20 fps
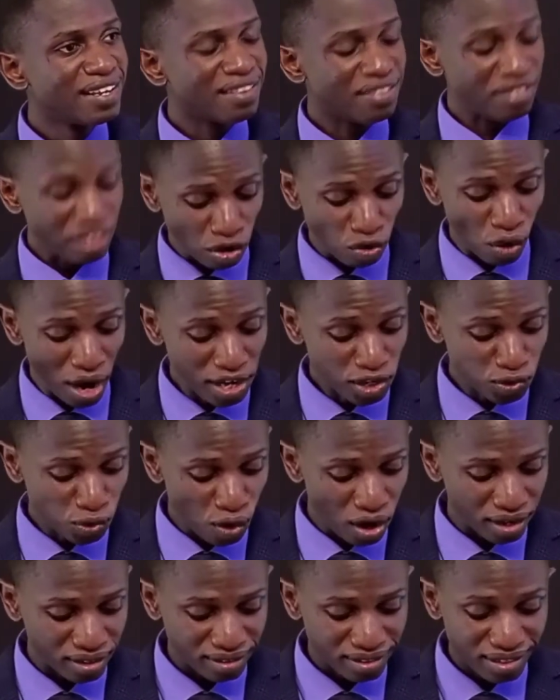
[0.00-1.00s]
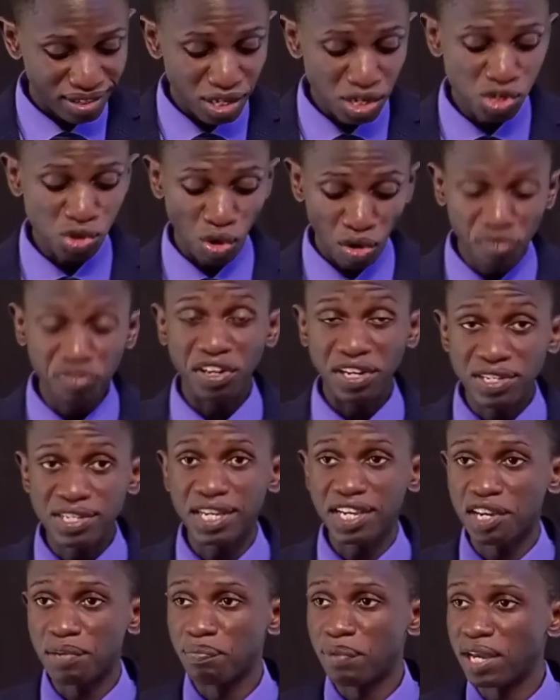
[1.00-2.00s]
The right one is often
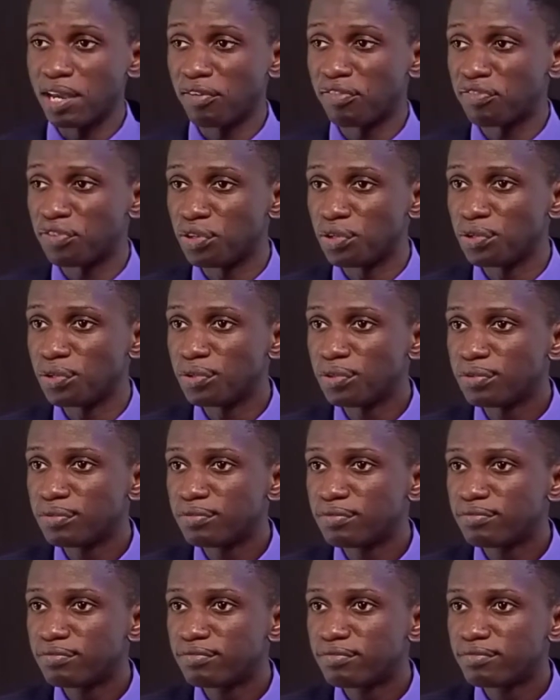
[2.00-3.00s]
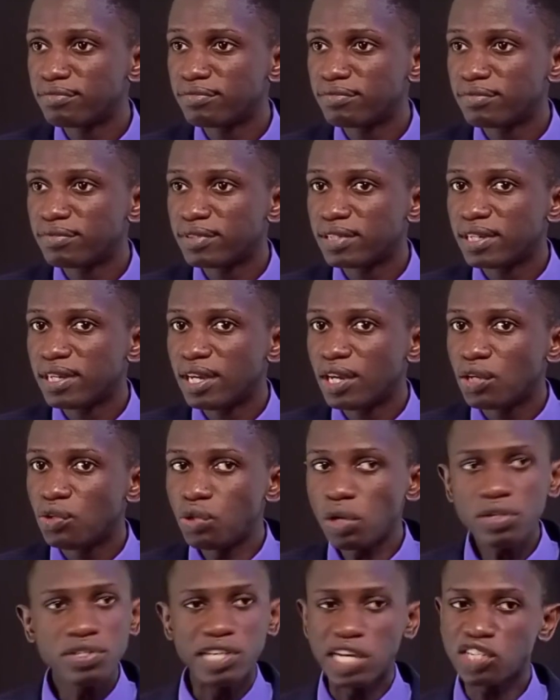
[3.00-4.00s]
taken by a few.
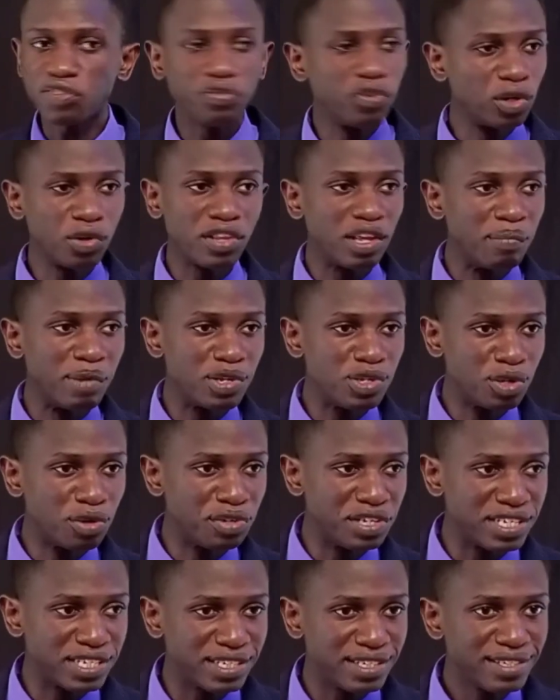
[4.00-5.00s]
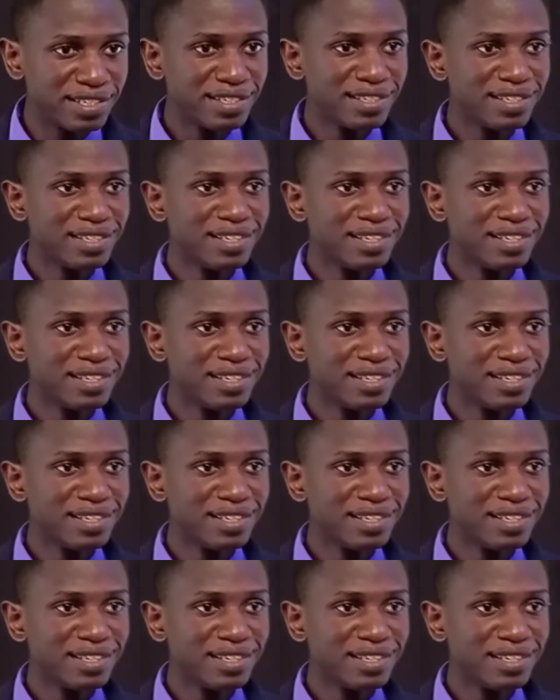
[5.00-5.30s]
Don't just follow the majority.